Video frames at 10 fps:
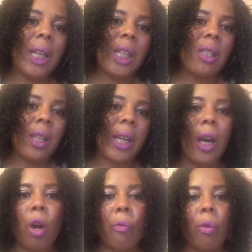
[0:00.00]
peace and
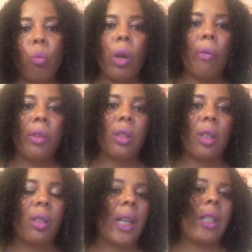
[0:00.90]
health and wealth and
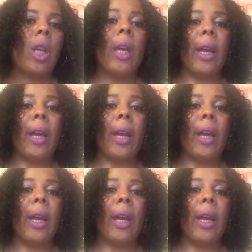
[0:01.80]
success,